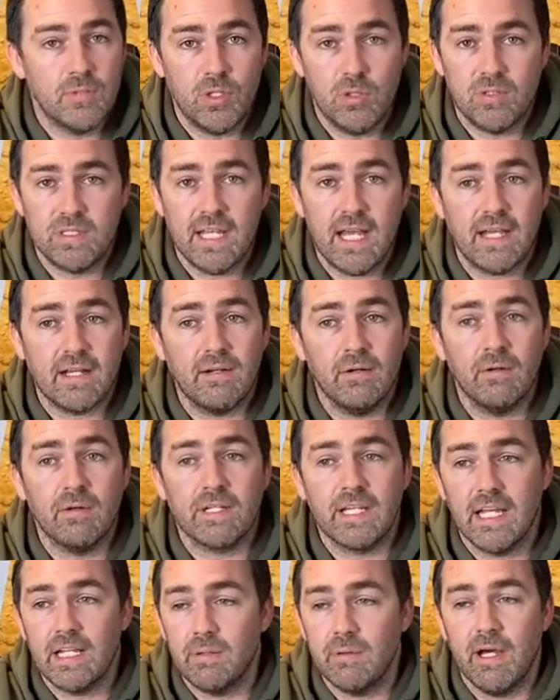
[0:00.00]
new tackle,
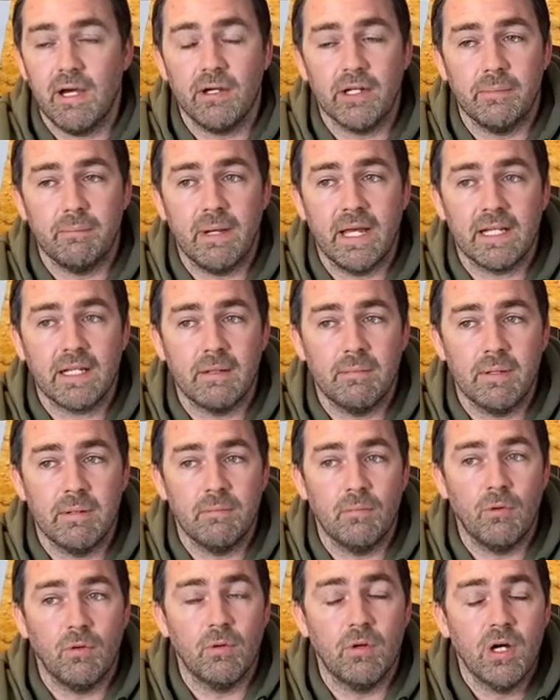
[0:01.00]
get you out on the bank a bit
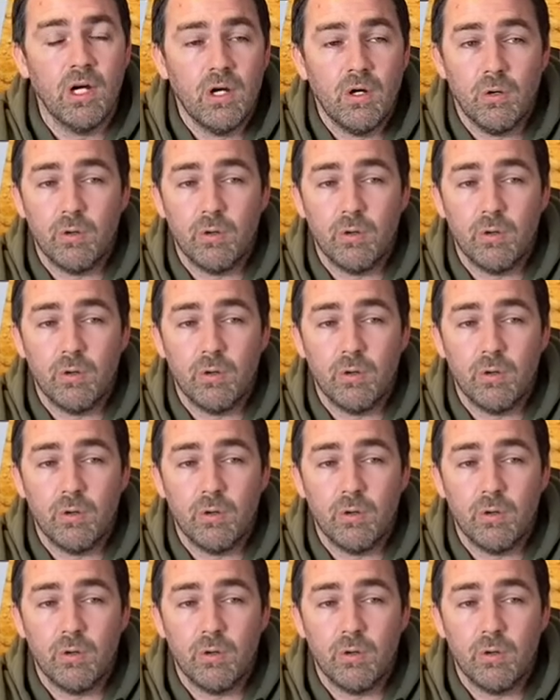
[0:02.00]
more,